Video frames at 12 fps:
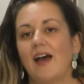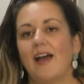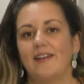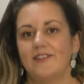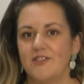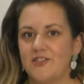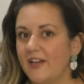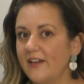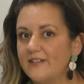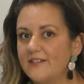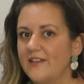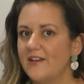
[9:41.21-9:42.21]
I
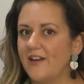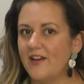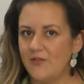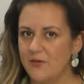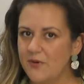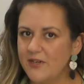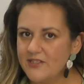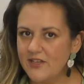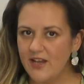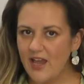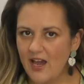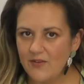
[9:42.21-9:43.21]
understand that not everyone is
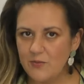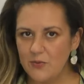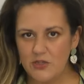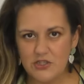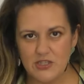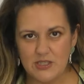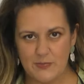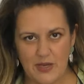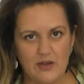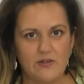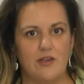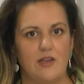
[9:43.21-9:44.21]
gonna have a Portuguese
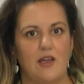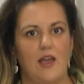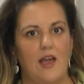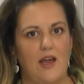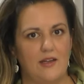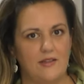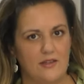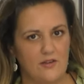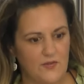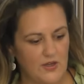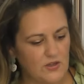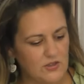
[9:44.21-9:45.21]
bakery at
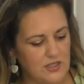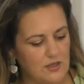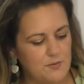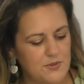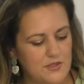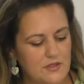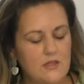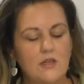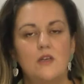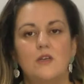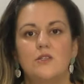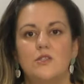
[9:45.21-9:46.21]
their fingertips.
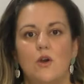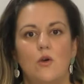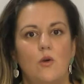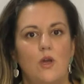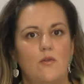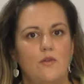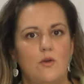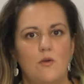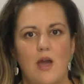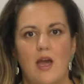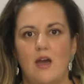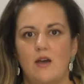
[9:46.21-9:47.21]
So if
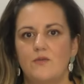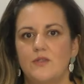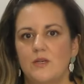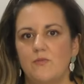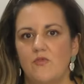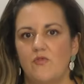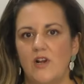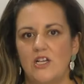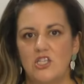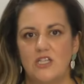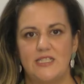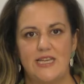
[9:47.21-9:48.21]
you have some
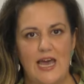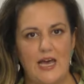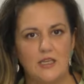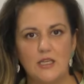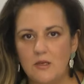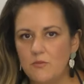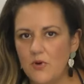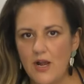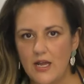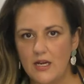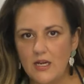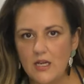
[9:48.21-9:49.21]
fresh Italian
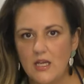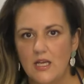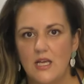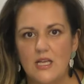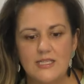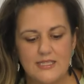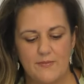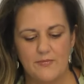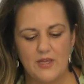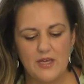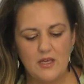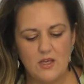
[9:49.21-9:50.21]
bread,
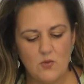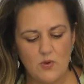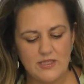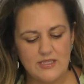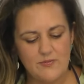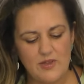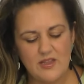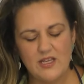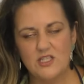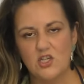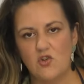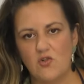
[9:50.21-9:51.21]
something, you want something
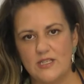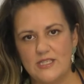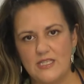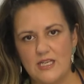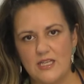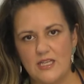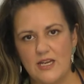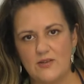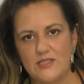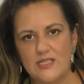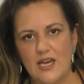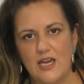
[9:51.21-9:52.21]
that's crusty on the
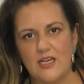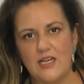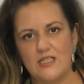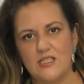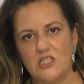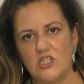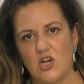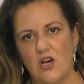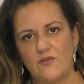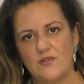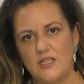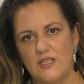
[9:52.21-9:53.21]
outside and
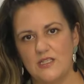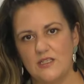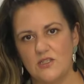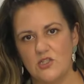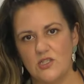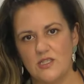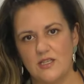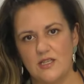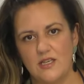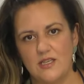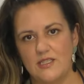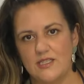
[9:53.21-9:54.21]
soft and delicious
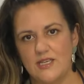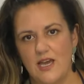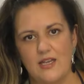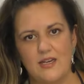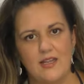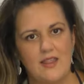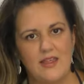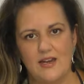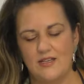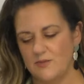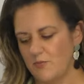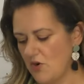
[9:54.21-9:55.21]
on the inside,
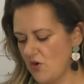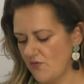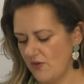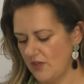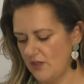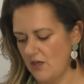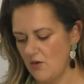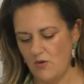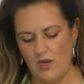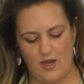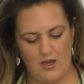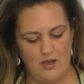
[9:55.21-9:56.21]
that is perfectly
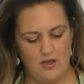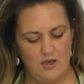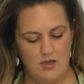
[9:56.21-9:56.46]
okay.